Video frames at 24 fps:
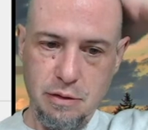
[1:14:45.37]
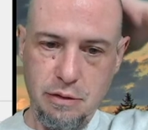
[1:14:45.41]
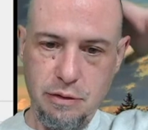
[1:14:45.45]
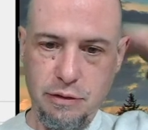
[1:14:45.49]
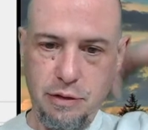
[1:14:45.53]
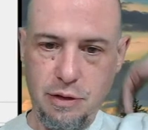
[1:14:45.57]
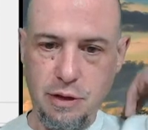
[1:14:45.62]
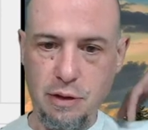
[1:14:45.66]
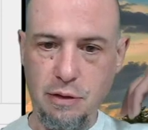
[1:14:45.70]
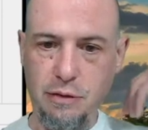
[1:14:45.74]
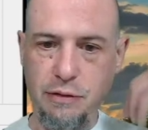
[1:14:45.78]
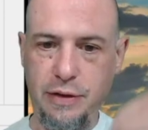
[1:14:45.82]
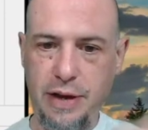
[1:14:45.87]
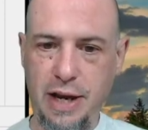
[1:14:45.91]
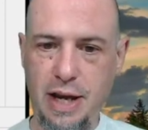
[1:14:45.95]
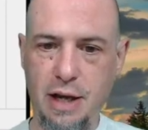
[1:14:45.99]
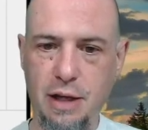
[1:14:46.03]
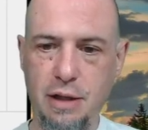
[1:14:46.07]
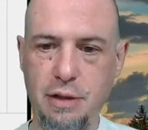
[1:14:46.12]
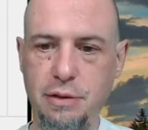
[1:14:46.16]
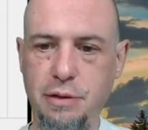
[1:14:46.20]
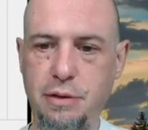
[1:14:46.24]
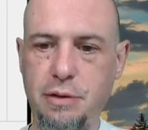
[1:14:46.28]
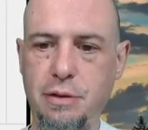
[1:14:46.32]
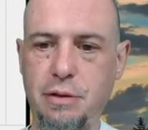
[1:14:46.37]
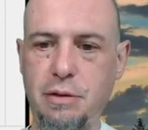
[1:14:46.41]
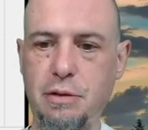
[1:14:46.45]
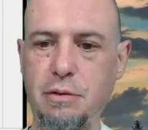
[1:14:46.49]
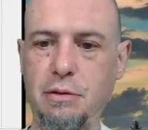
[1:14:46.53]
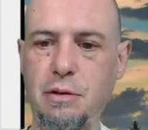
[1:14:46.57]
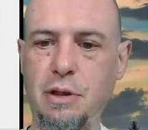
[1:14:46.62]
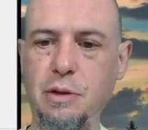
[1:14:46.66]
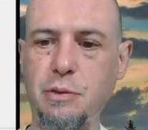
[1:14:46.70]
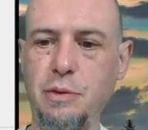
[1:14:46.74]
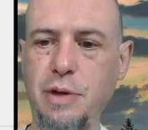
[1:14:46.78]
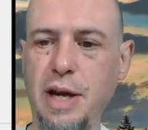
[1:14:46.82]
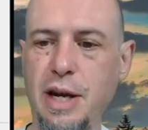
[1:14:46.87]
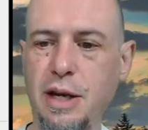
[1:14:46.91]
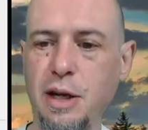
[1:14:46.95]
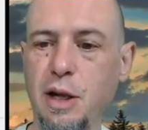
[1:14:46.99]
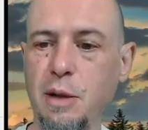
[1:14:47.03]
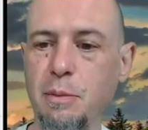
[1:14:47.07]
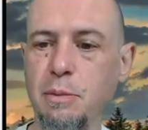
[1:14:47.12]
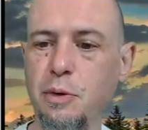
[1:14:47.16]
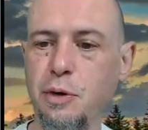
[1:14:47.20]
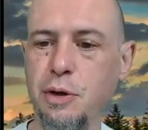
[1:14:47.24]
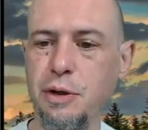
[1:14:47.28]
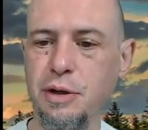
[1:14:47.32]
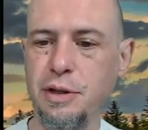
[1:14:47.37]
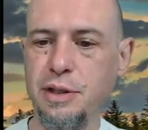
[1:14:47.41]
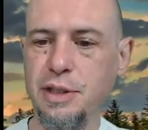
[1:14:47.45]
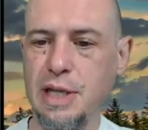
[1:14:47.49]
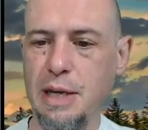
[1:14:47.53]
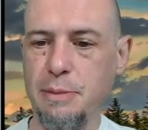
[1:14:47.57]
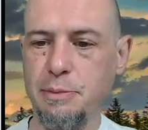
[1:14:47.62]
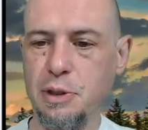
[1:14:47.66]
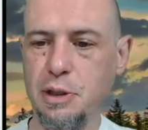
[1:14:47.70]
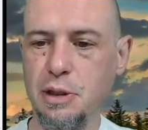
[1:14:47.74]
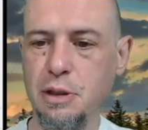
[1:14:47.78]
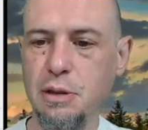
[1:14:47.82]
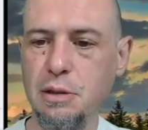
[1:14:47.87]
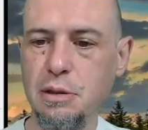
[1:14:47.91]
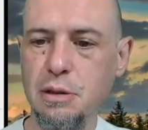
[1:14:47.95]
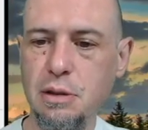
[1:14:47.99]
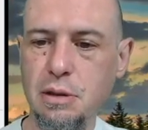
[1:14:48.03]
still fails because we got a null pointer exception.